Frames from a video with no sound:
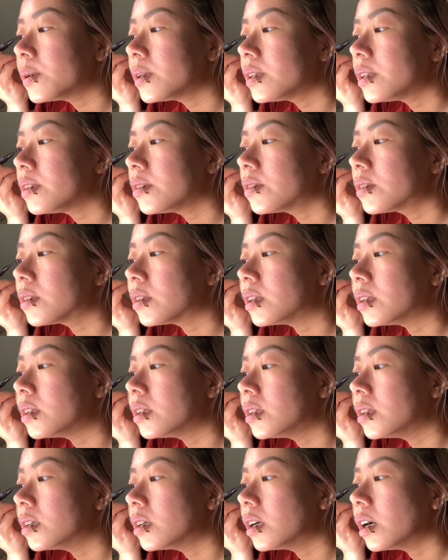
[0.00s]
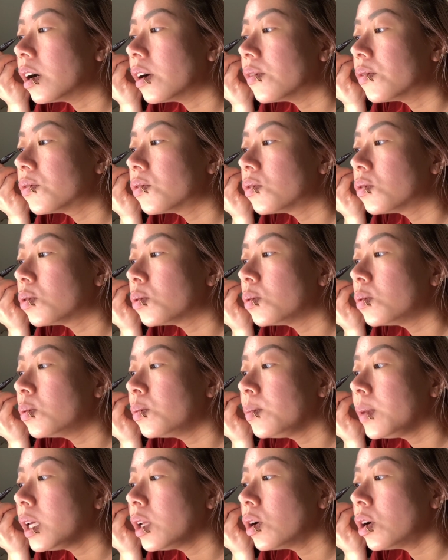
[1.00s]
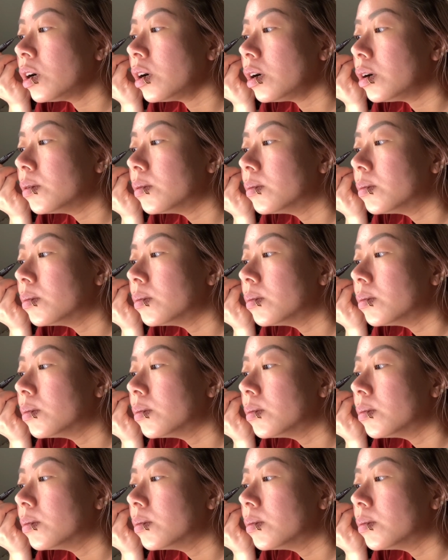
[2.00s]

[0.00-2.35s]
distance of 2 meters